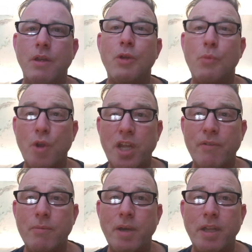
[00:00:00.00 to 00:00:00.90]
Good morning,
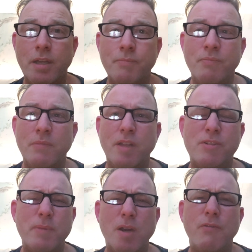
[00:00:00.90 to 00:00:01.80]
everybody.
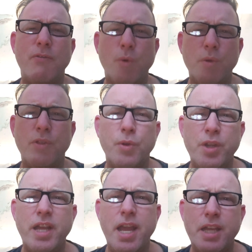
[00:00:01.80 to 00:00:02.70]
It's about
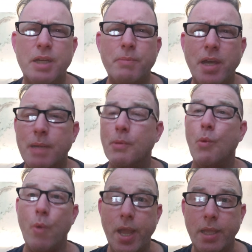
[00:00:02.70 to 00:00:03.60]
4.30 a.m. and I'm
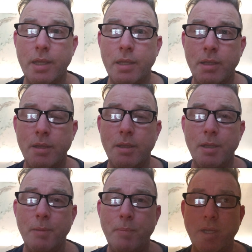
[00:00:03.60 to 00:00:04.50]
awake
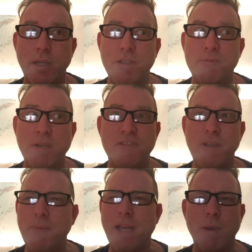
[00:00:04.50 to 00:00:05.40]
because my
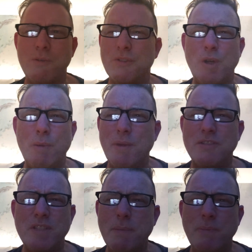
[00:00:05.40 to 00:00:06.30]
sleeping hours are all
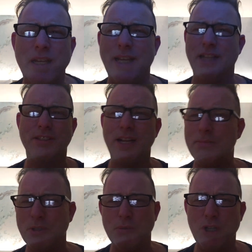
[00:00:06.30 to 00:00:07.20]
messed up and I got a
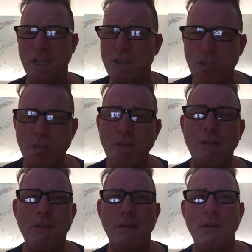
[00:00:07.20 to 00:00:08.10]
time zone change.
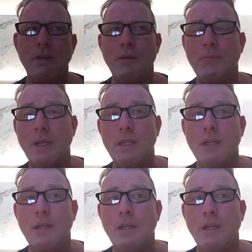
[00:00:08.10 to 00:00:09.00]

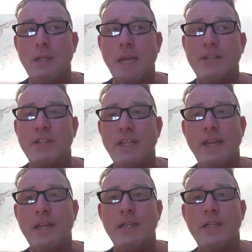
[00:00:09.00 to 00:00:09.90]
But yeah,
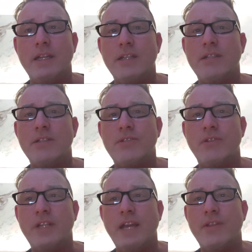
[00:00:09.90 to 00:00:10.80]
today is
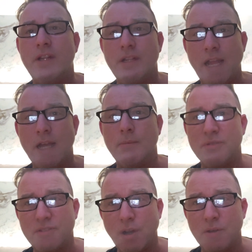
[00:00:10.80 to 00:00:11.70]
the day that NAMM
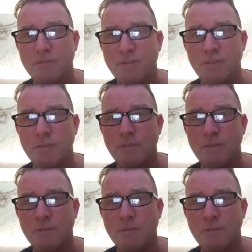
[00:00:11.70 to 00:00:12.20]
starts.